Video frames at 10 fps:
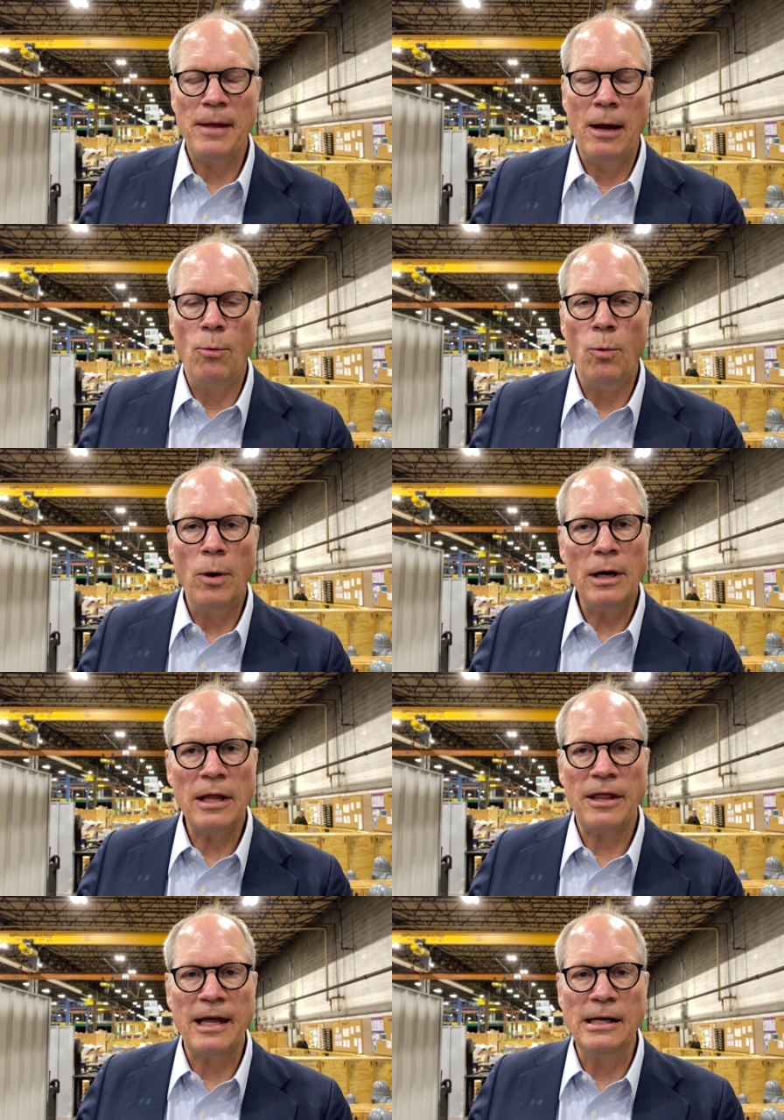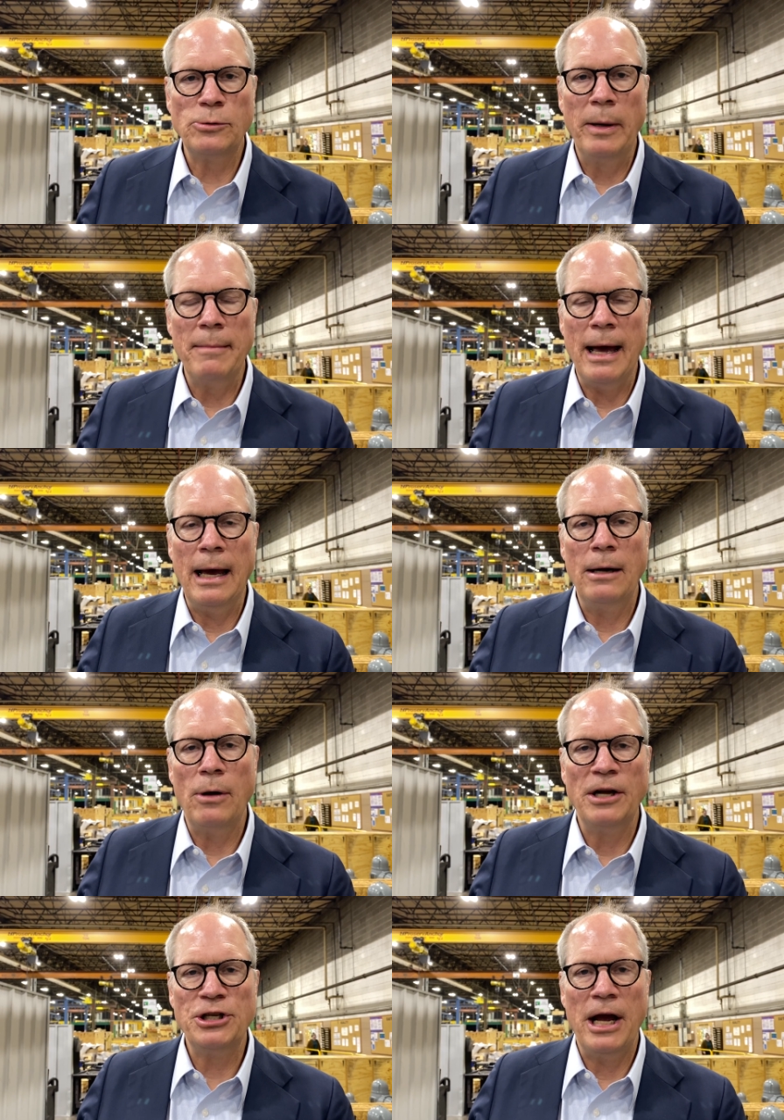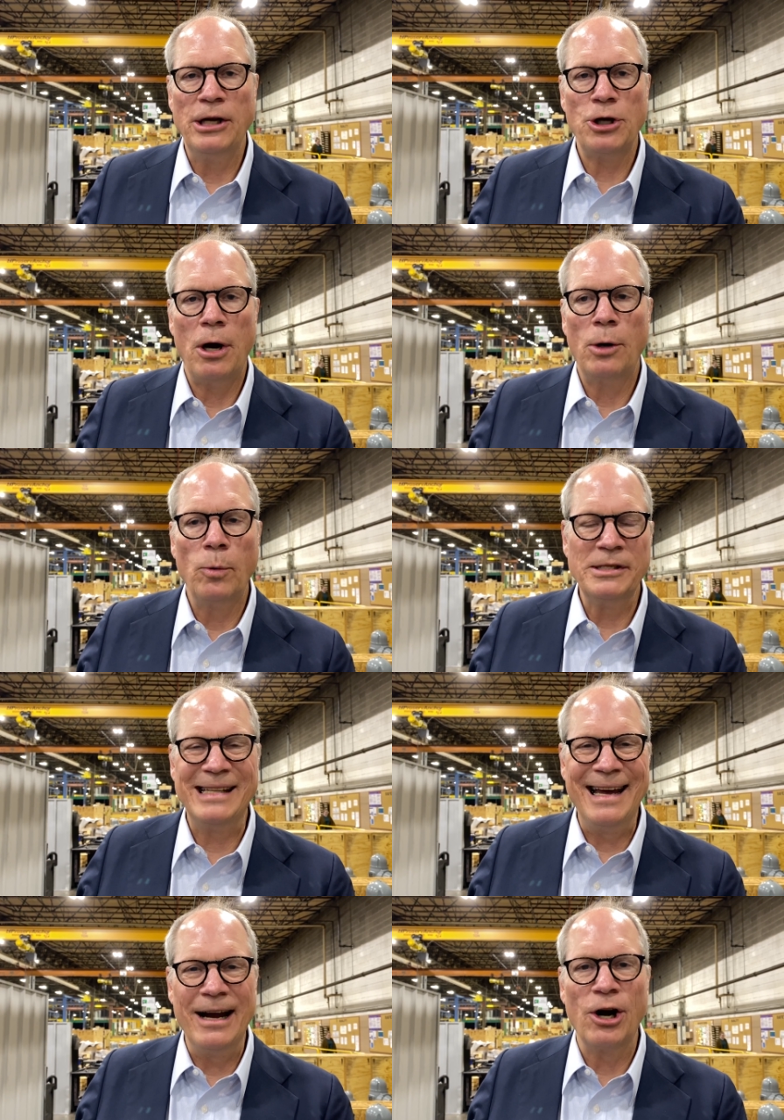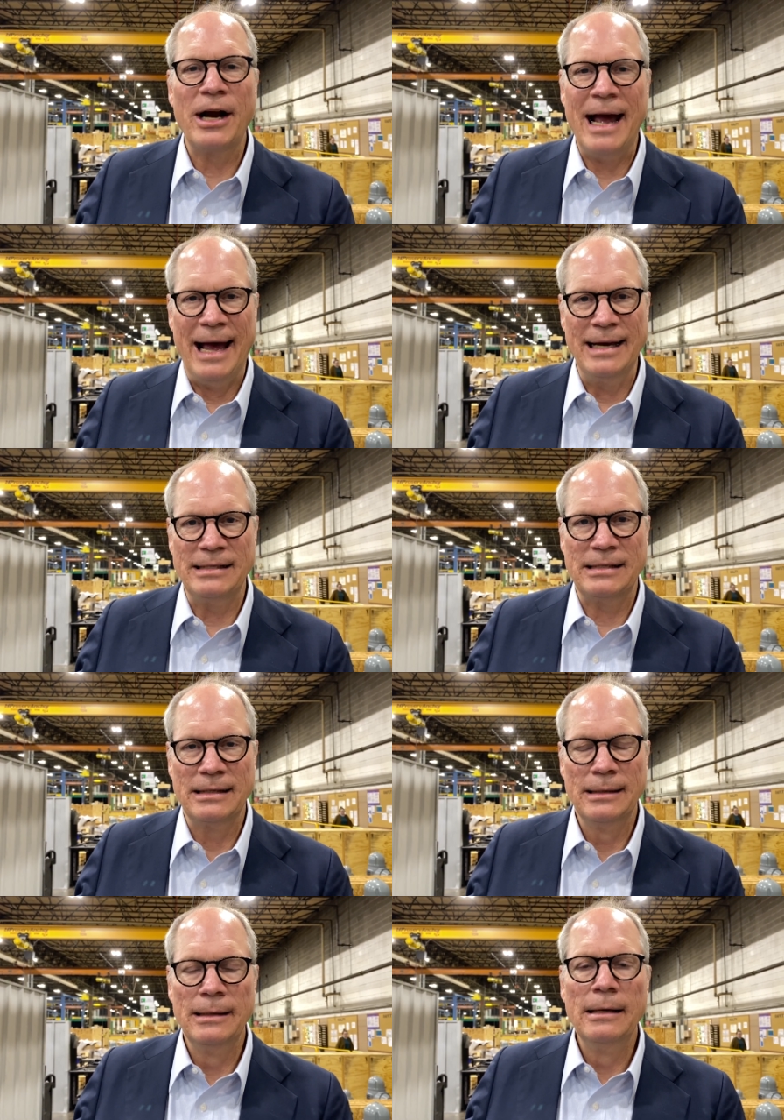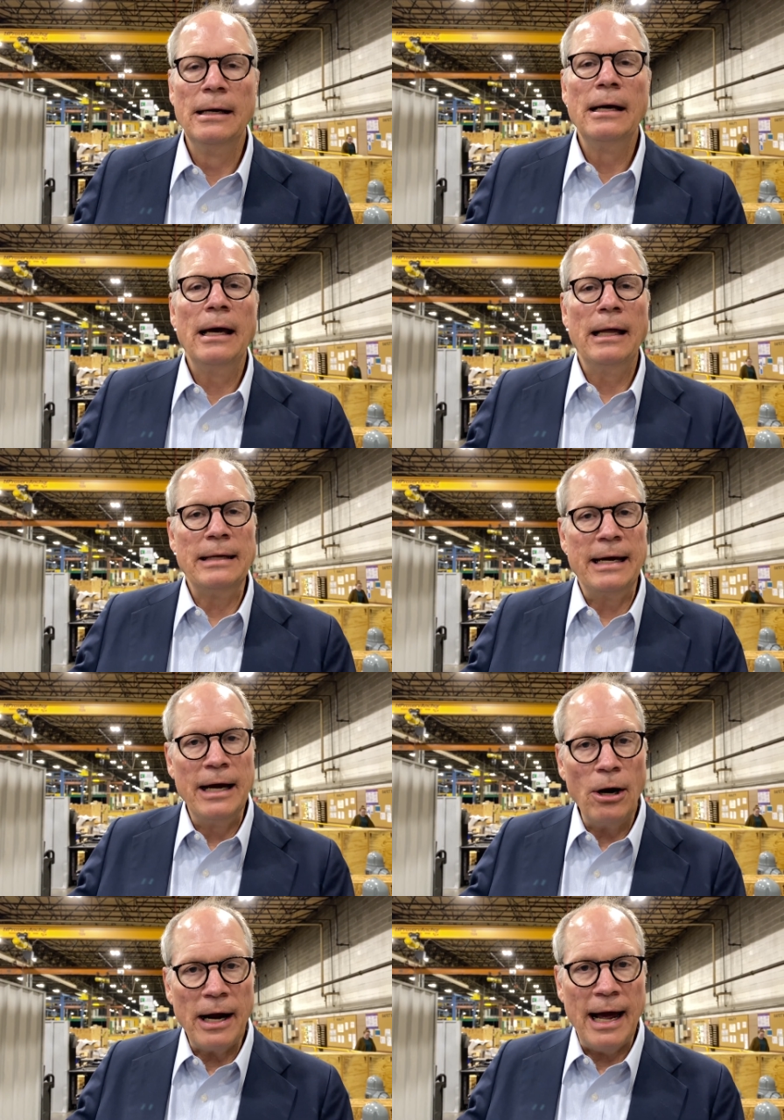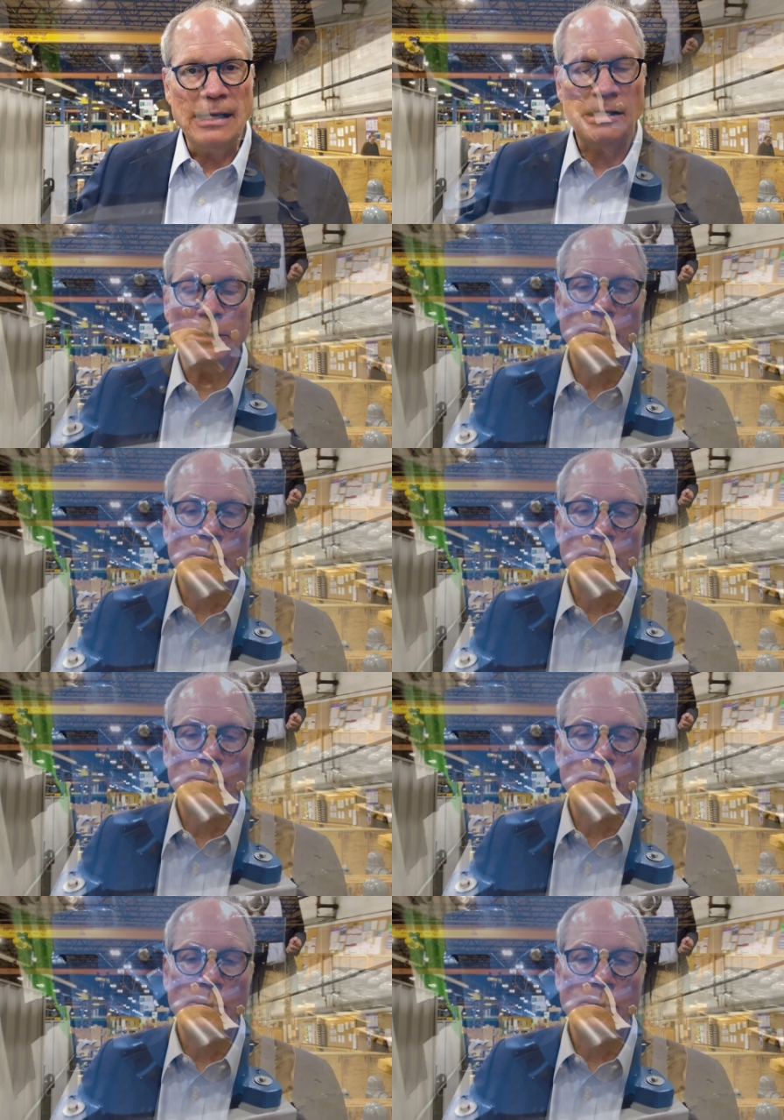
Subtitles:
And one of the things we made a change on was the gear case. And the gear case is